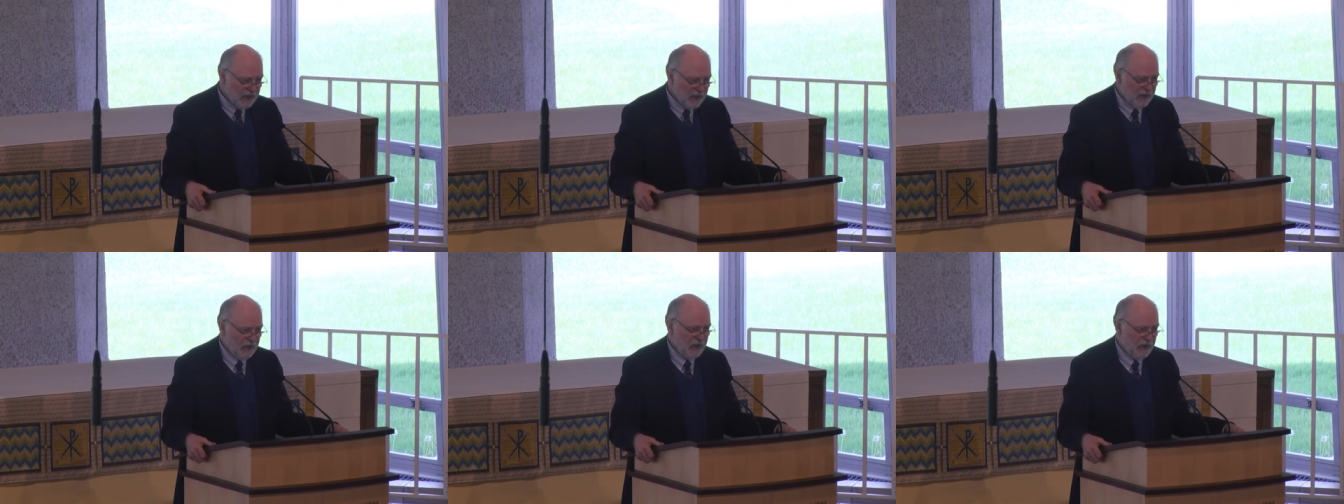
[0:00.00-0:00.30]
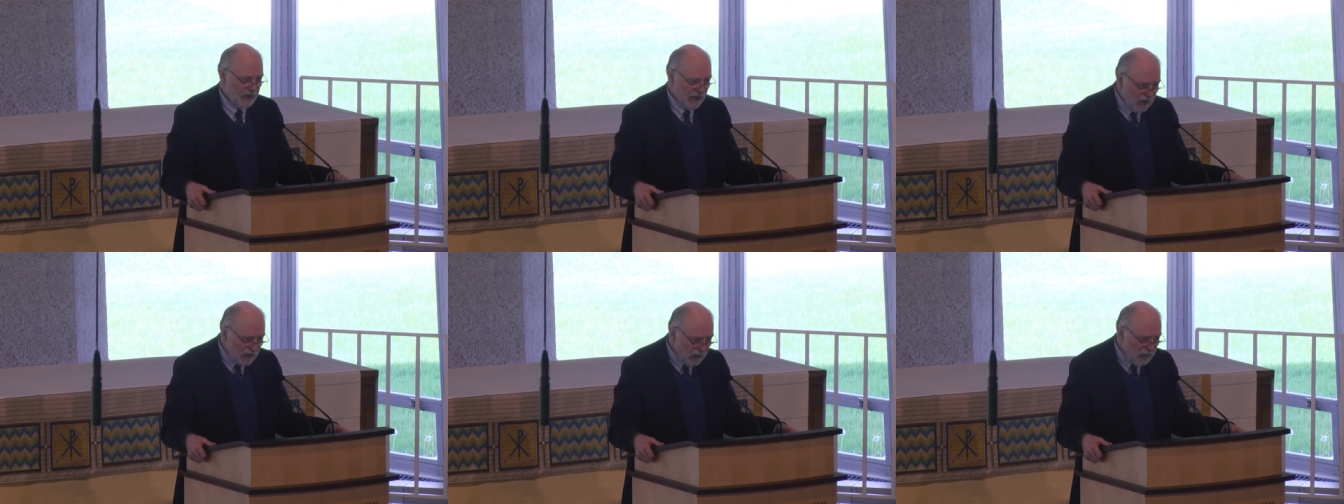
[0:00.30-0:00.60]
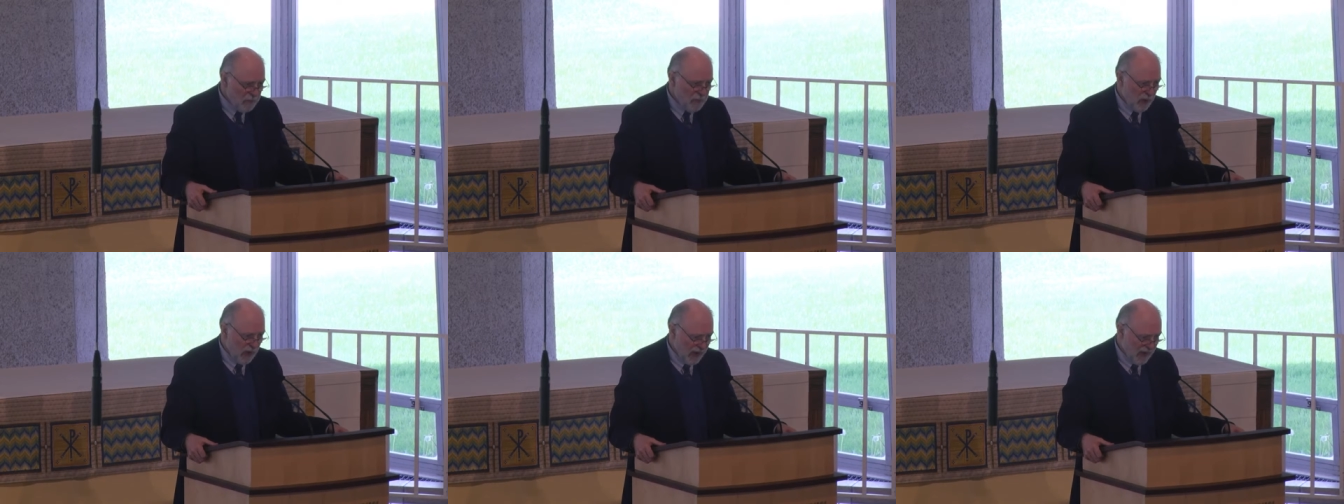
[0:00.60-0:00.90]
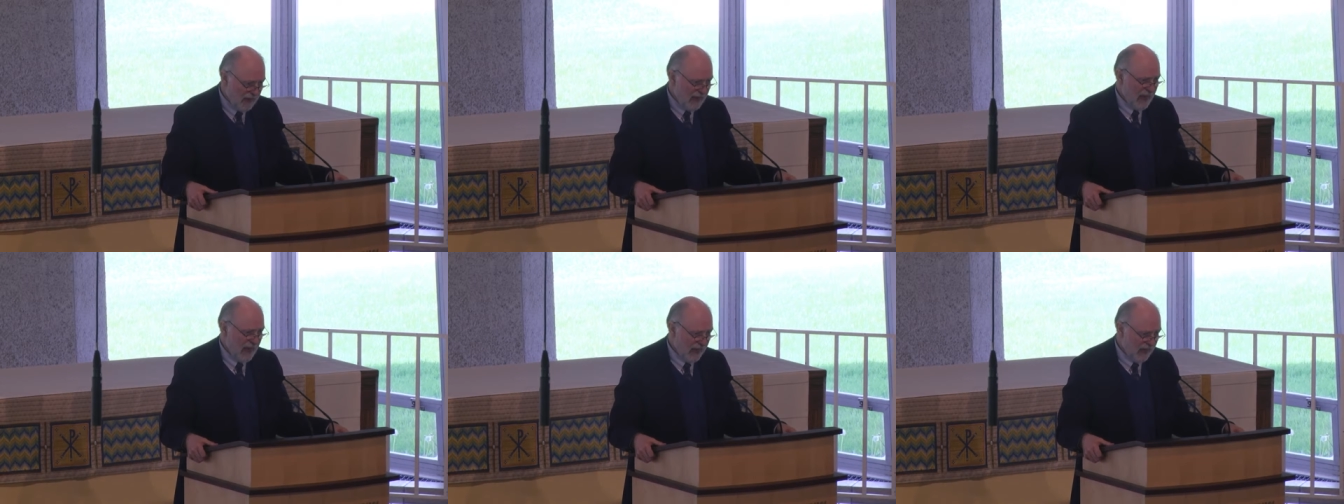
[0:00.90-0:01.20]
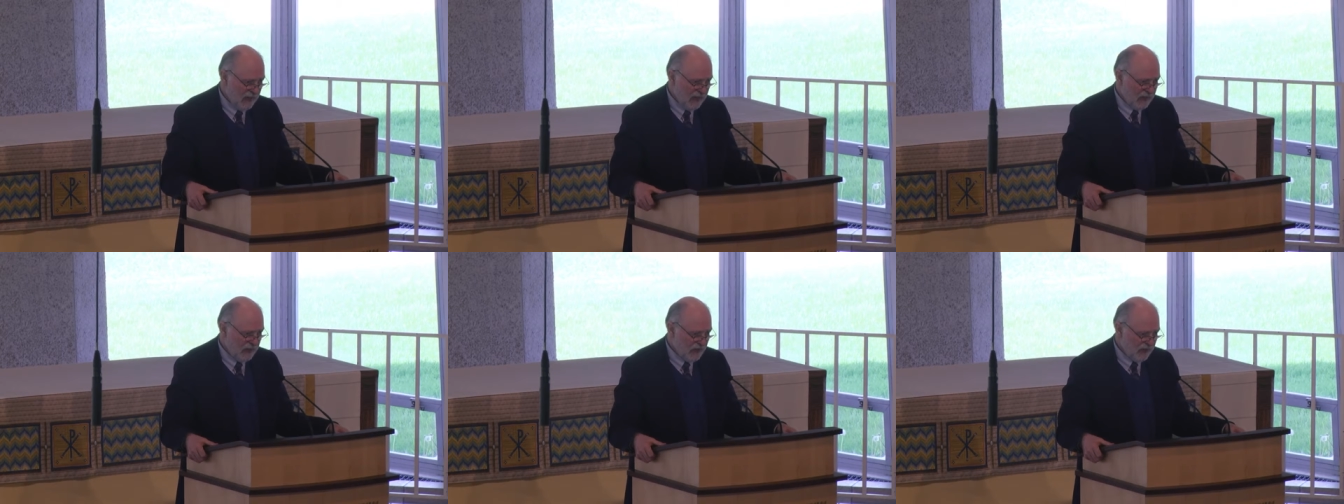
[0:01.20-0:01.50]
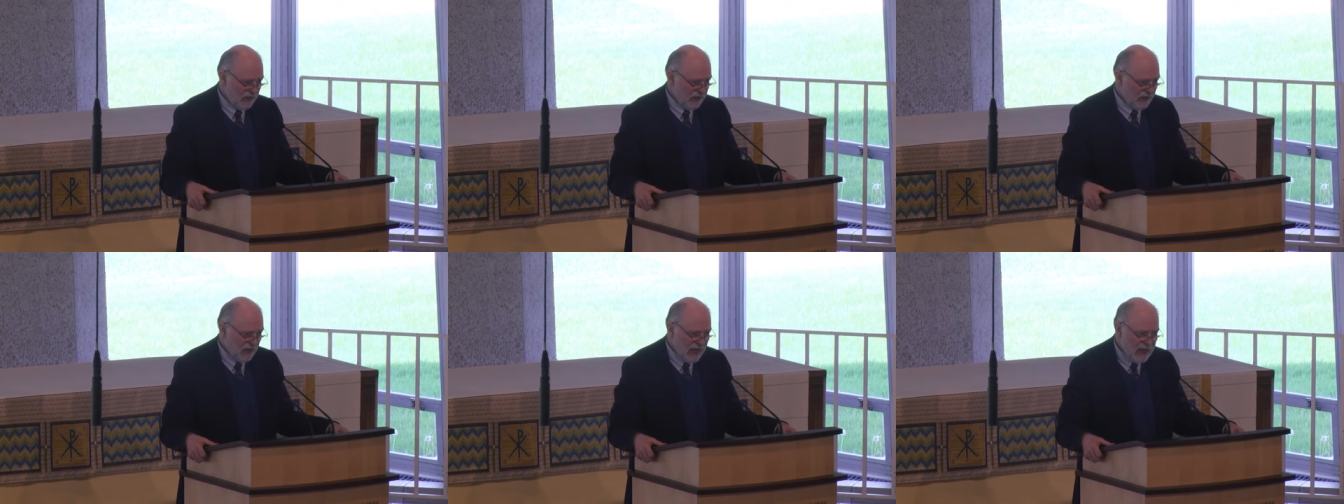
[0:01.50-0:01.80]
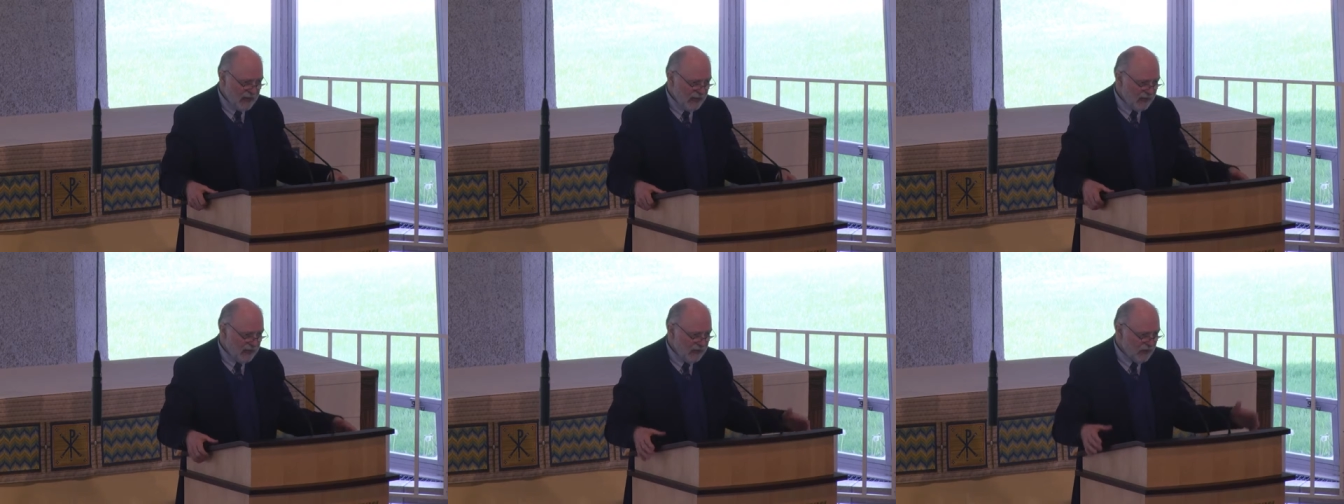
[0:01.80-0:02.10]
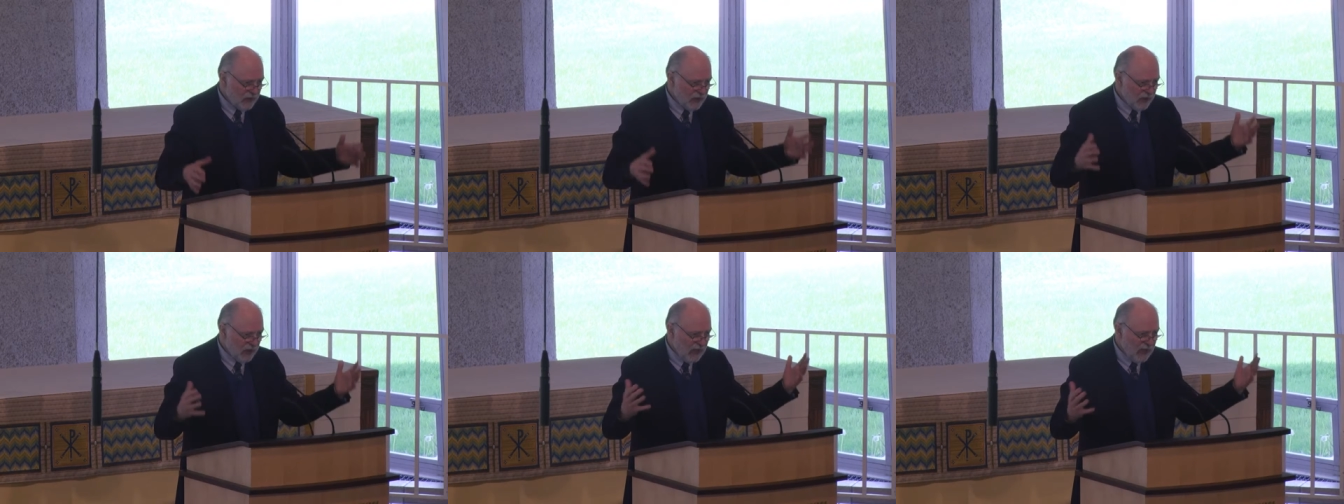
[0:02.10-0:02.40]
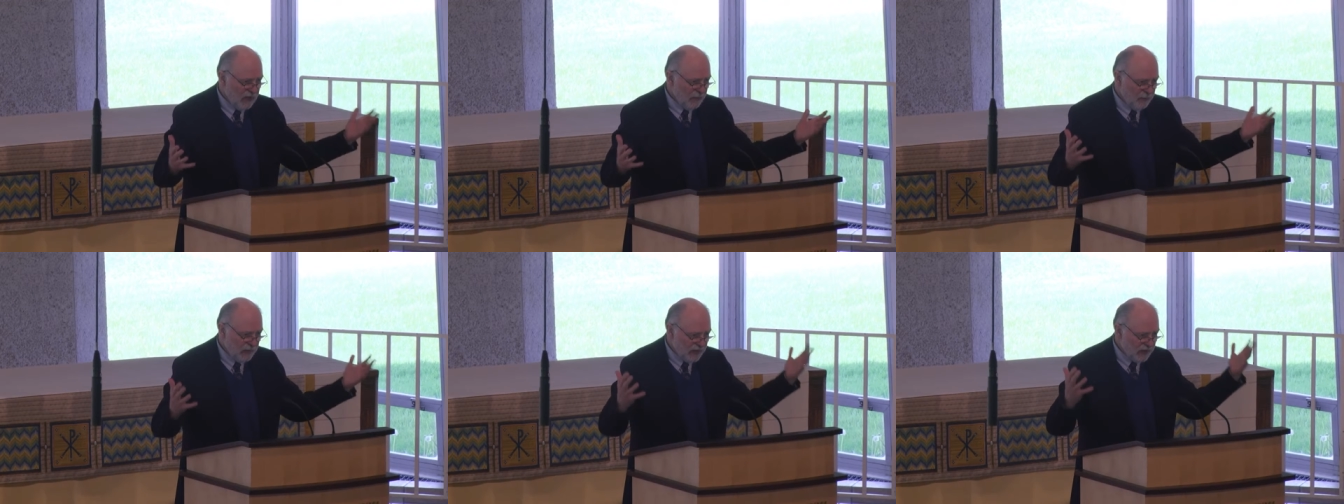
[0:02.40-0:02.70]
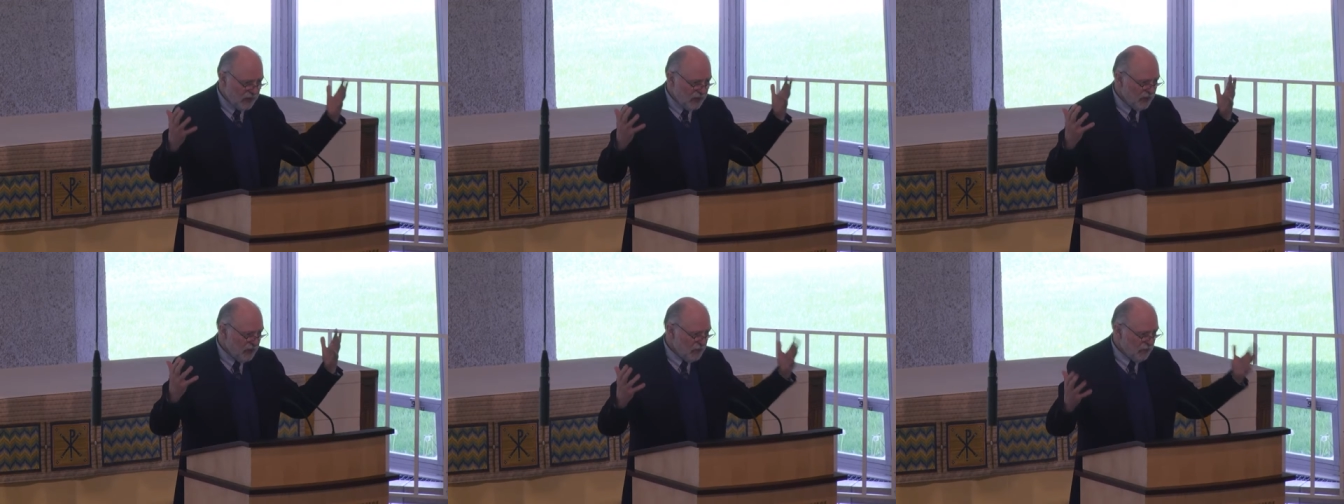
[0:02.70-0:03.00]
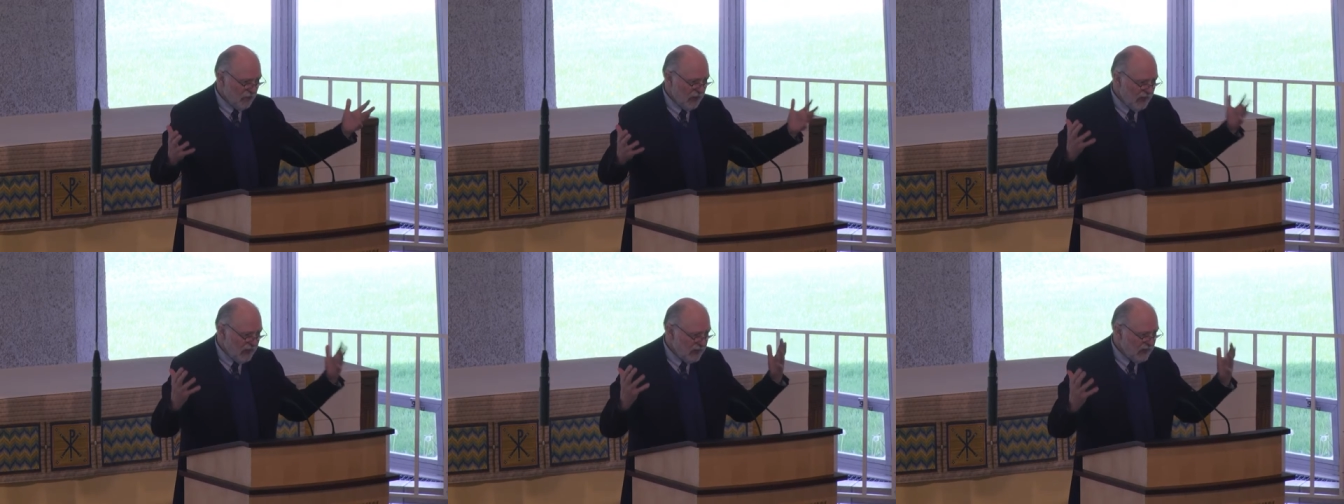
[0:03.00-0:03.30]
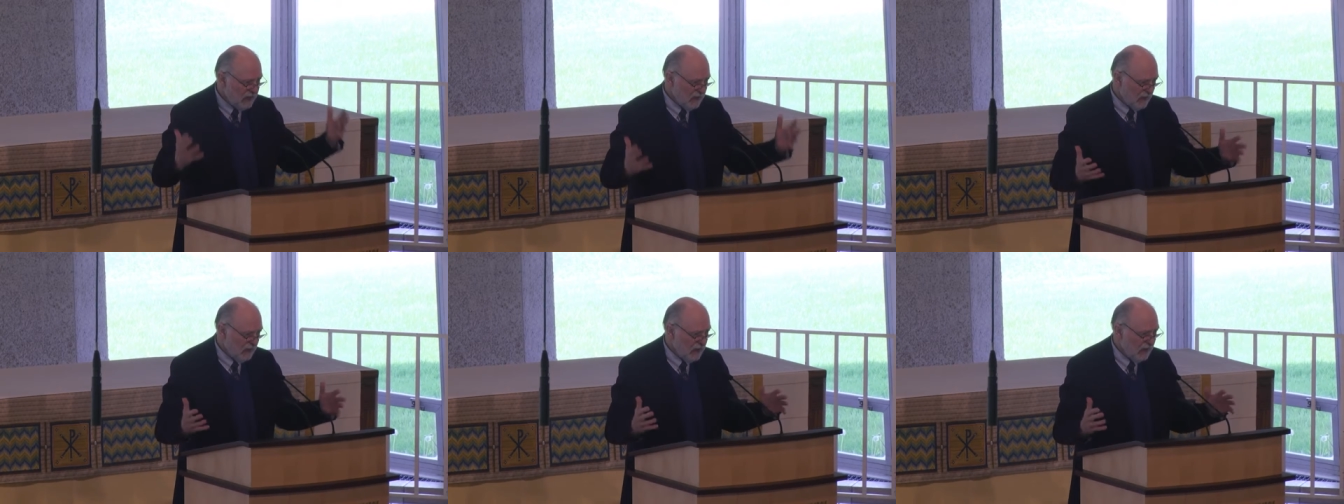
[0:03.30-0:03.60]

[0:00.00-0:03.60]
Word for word: to celebrate that and to say that this campus is ready to